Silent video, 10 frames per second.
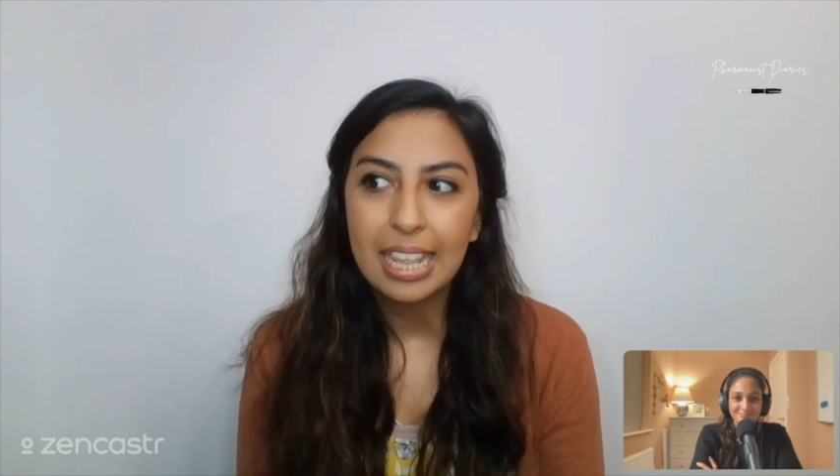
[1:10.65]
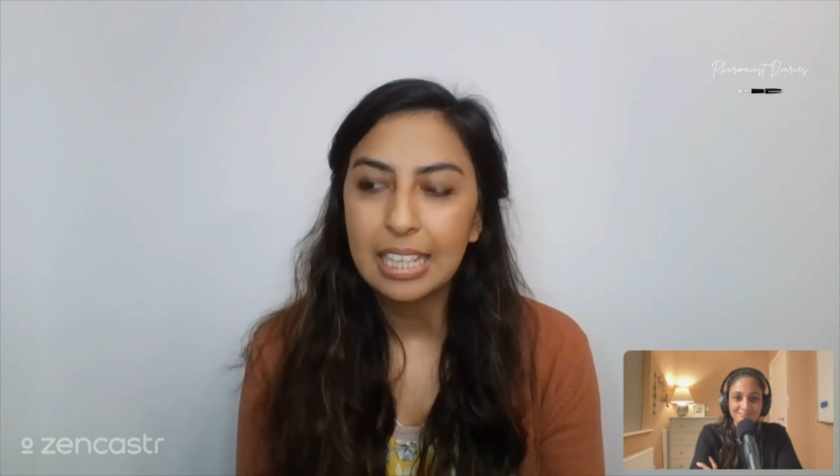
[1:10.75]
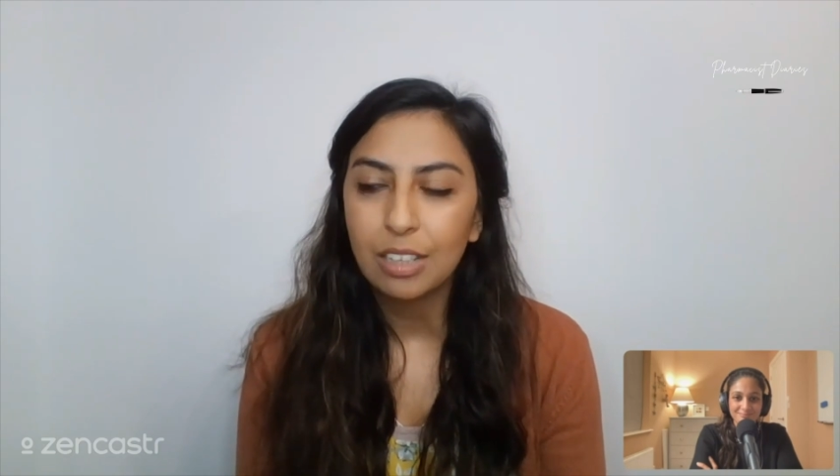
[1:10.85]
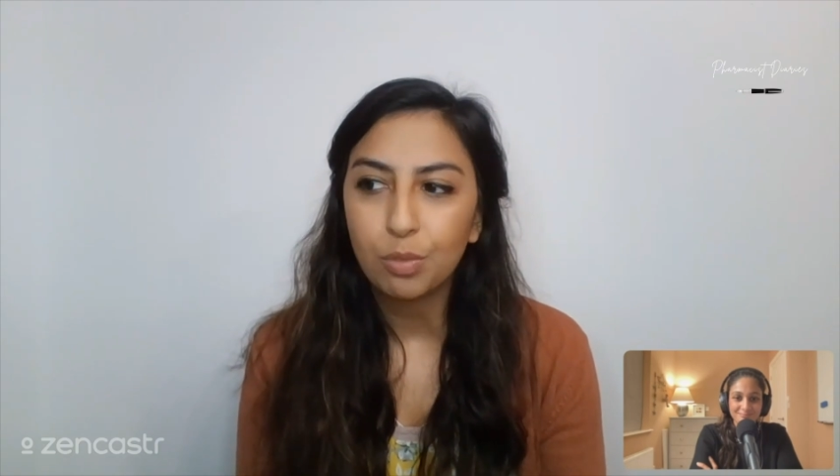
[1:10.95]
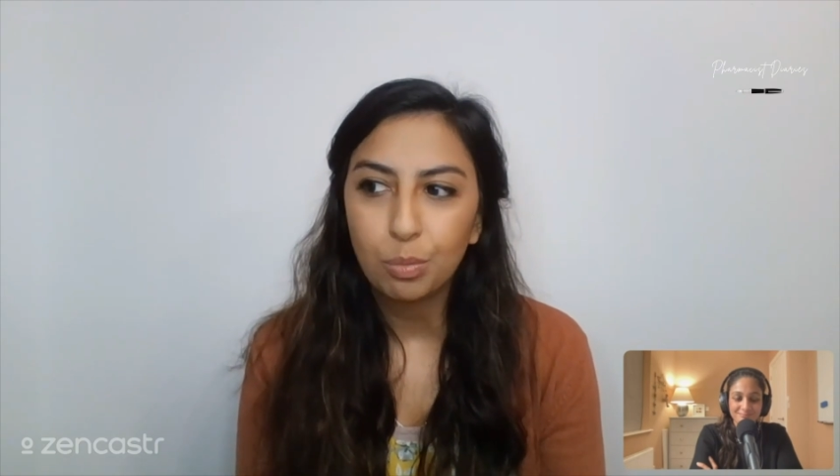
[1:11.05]
And I
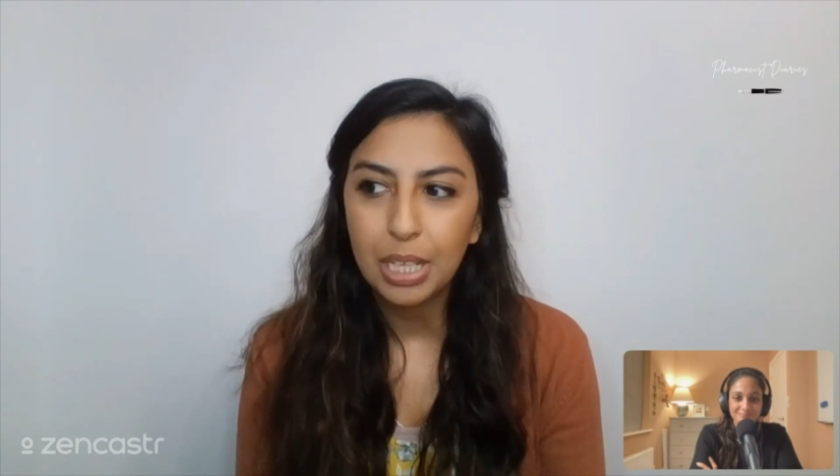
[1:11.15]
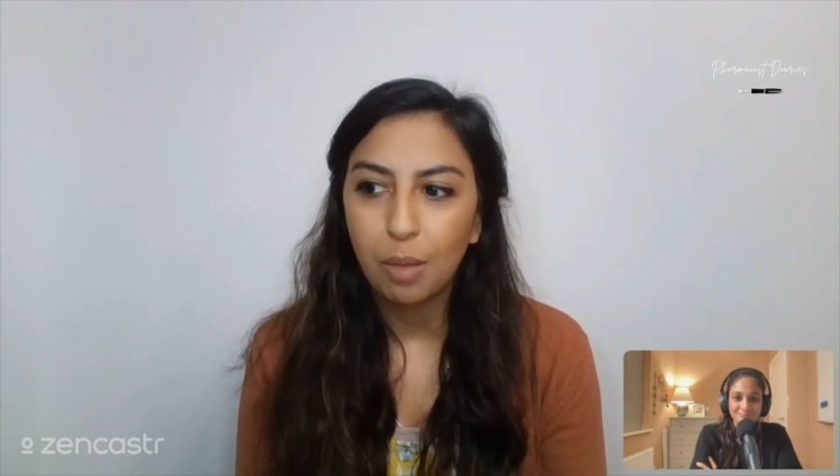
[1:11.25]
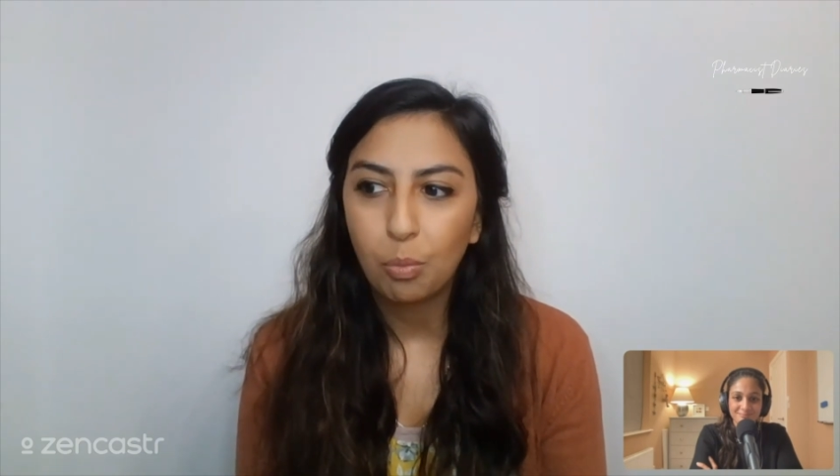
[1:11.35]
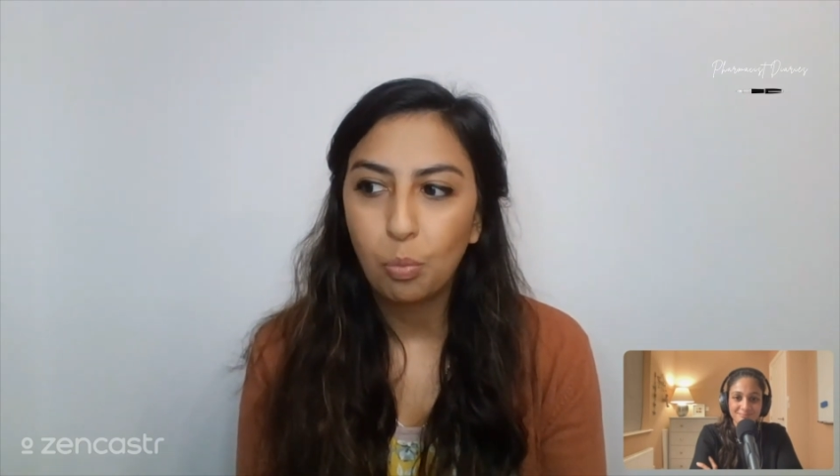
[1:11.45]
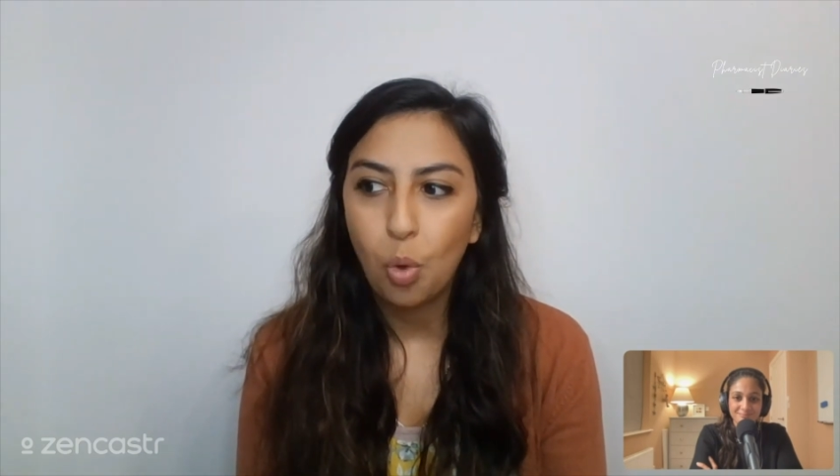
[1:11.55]
think for
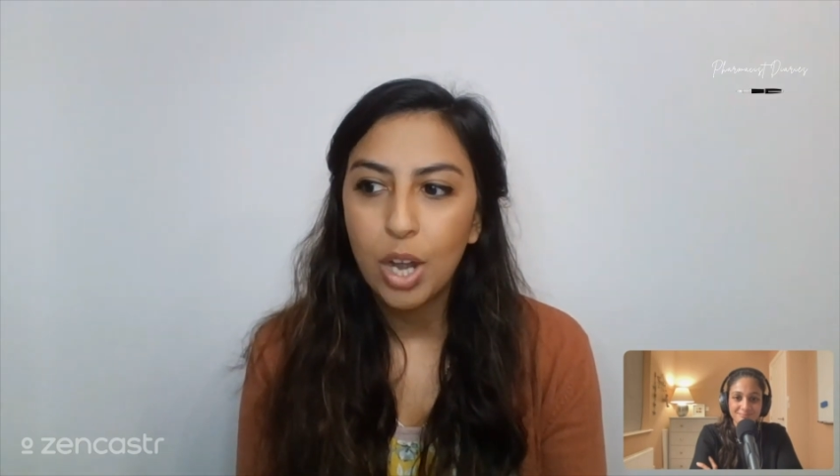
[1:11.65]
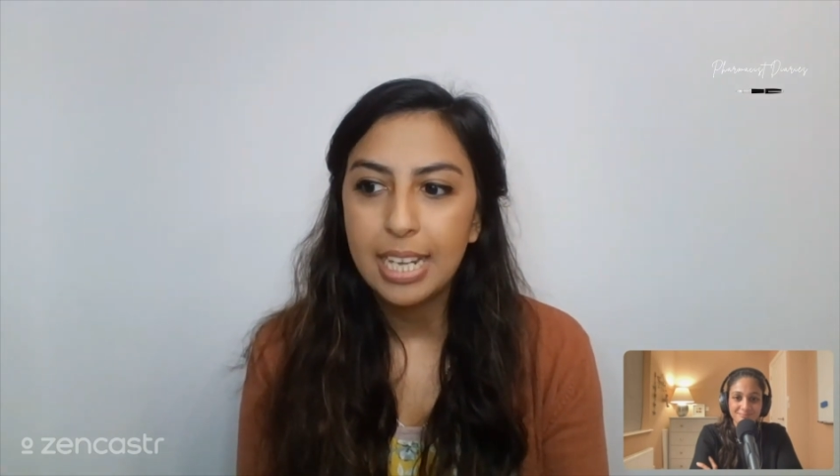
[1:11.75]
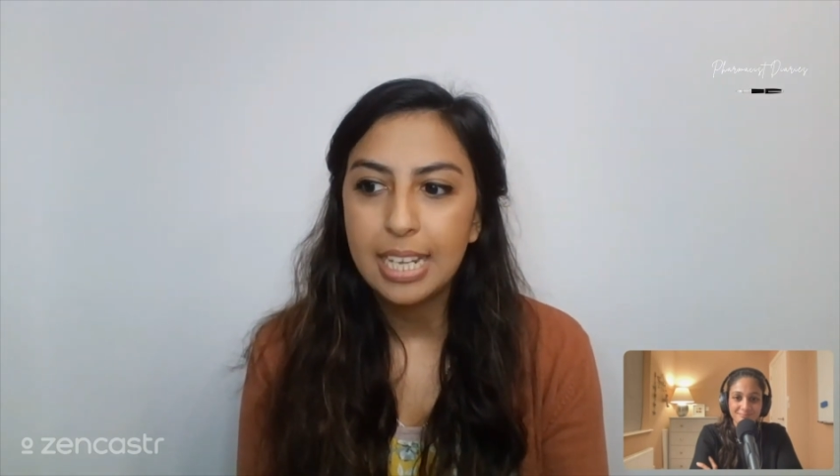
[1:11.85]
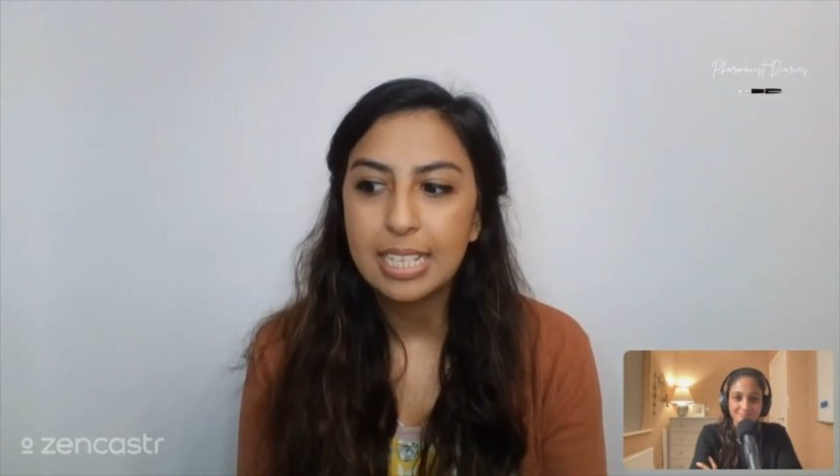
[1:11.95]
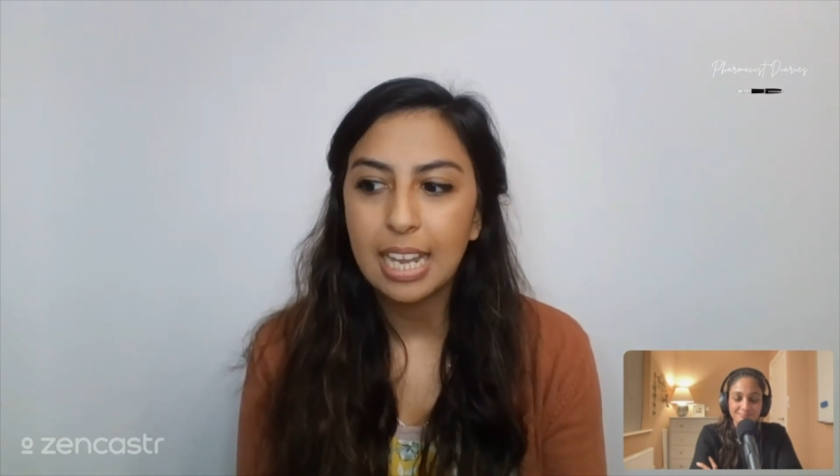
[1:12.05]
me, I
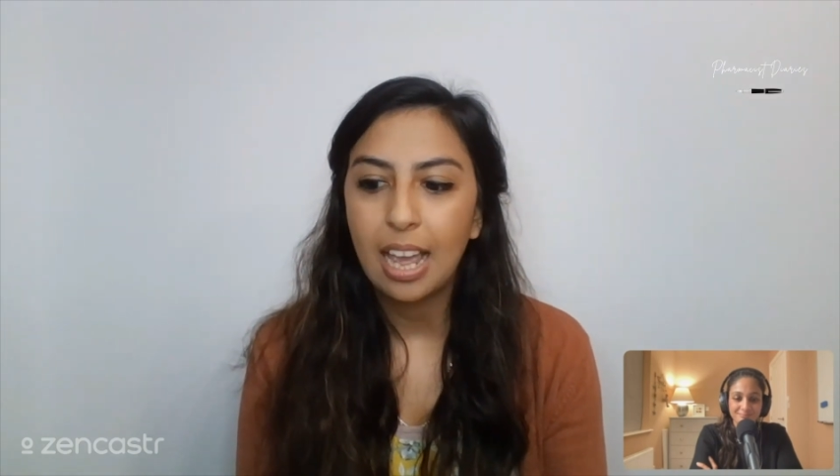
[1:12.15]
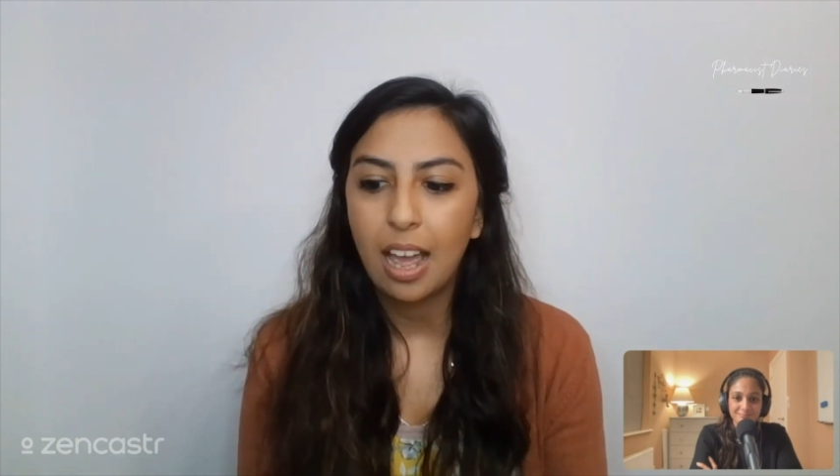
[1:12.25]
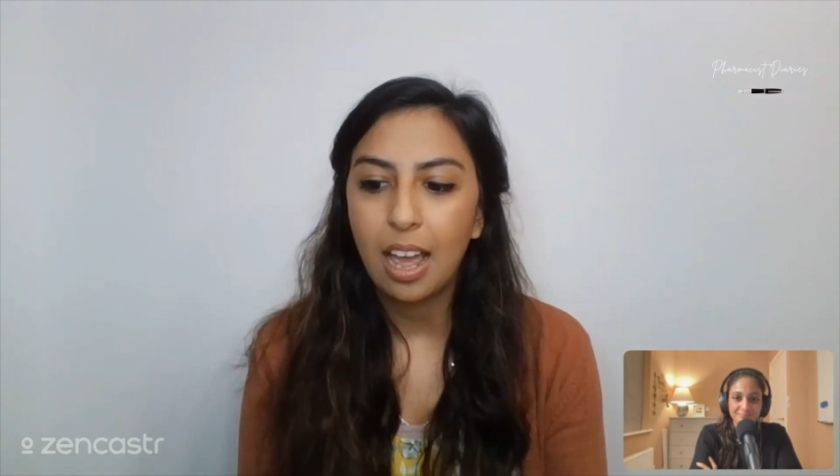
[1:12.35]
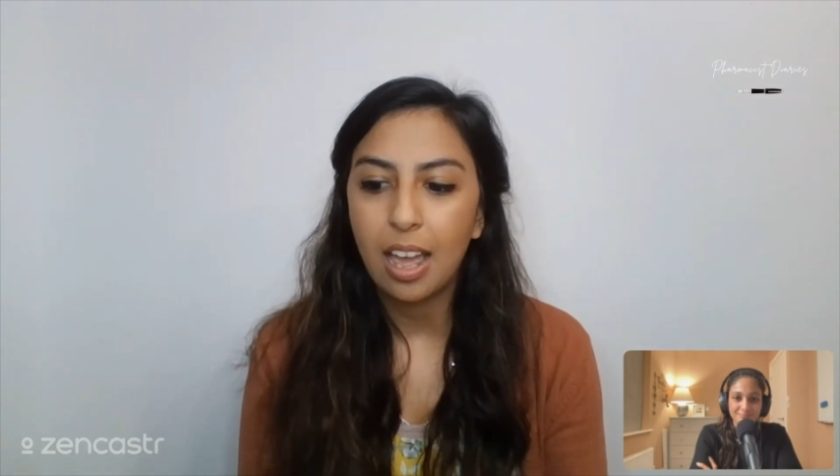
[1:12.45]
wanted